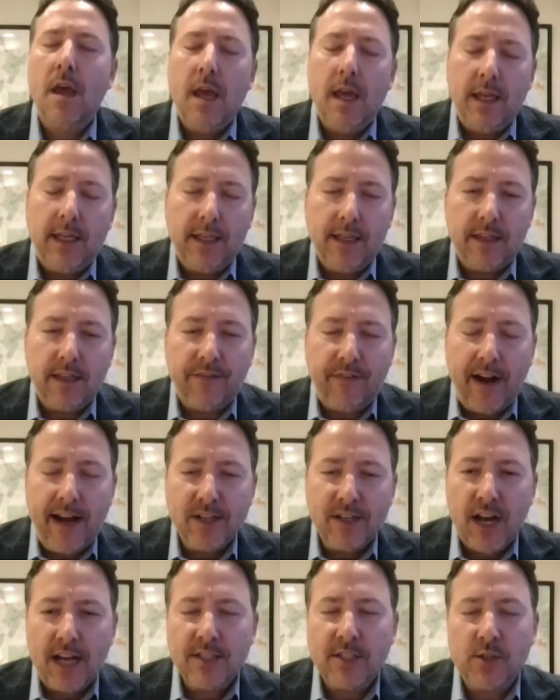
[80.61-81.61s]
Yeah, the
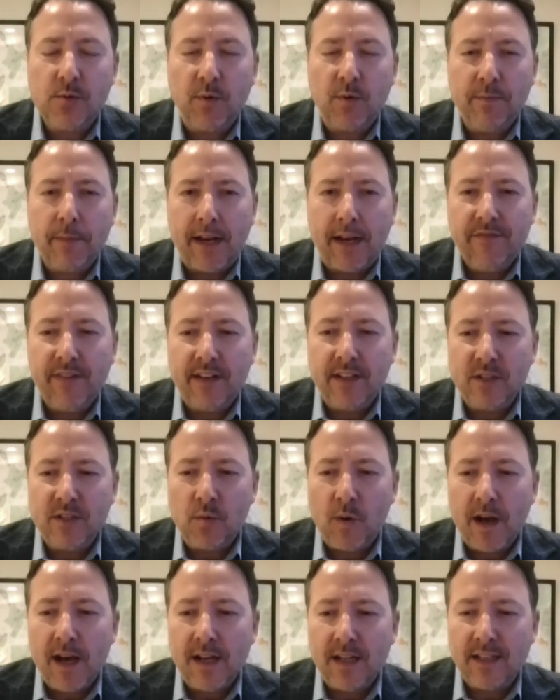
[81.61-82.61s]
franchises will benefit as
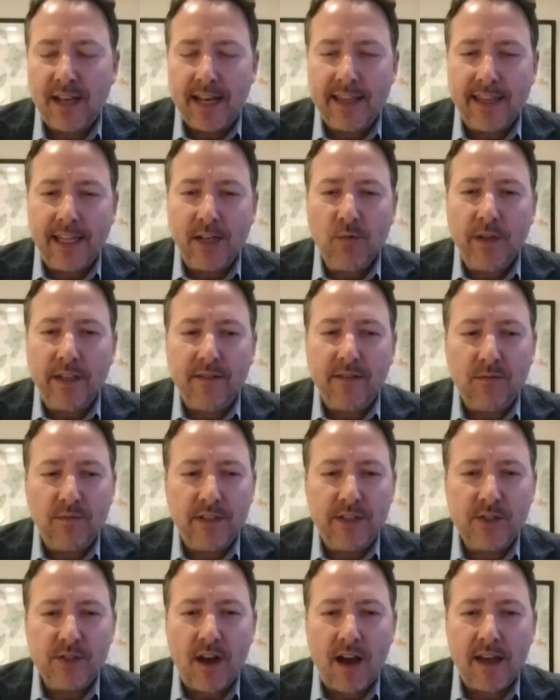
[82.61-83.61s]
well. And I think we we
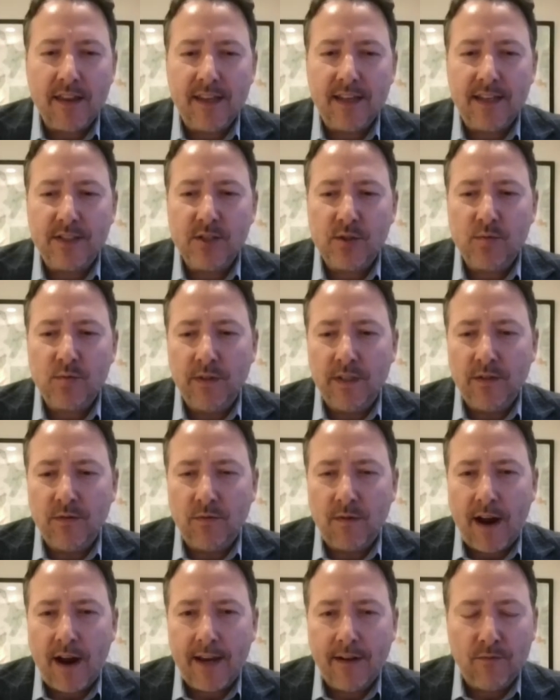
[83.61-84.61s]
saw this when
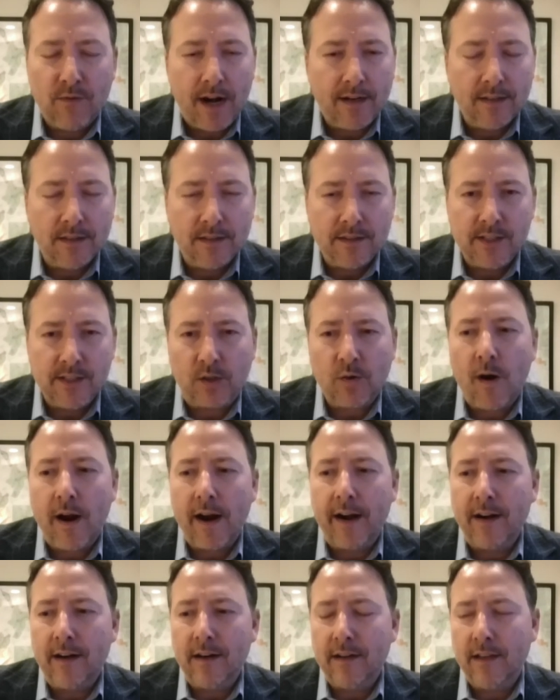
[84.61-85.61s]
Ryan Reynolds
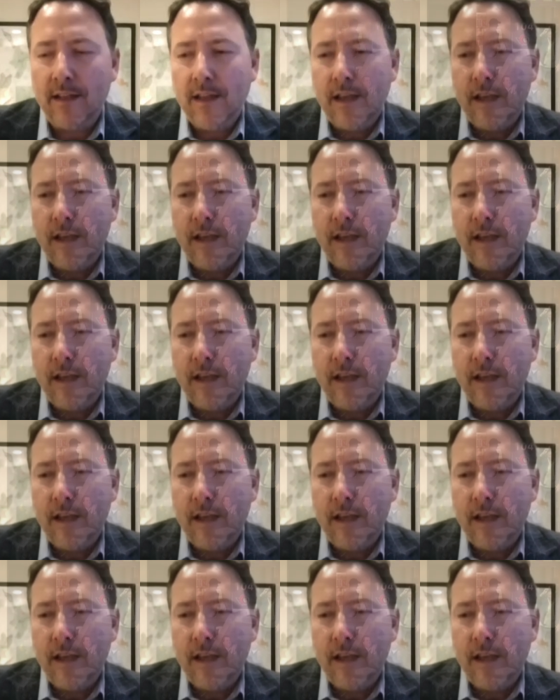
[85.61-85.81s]
acquired